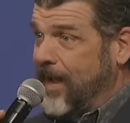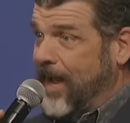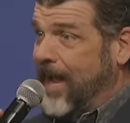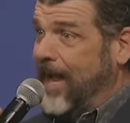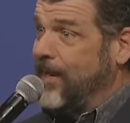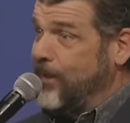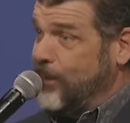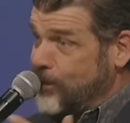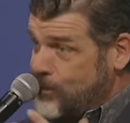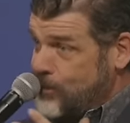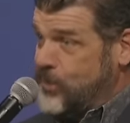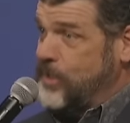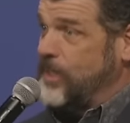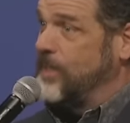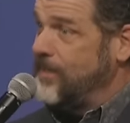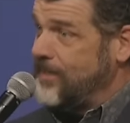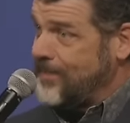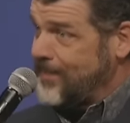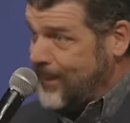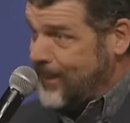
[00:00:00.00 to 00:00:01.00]
at
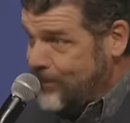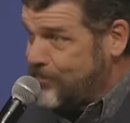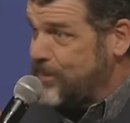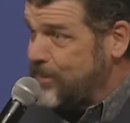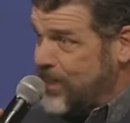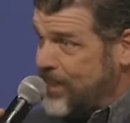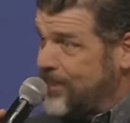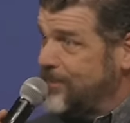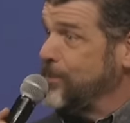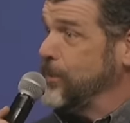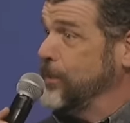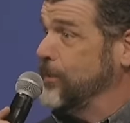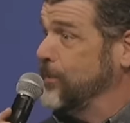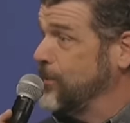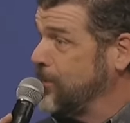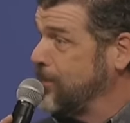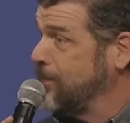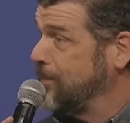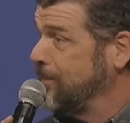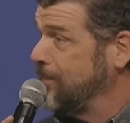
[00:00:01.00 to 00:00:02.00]
legit
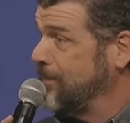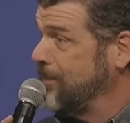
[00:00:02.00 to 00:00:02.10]
introductions.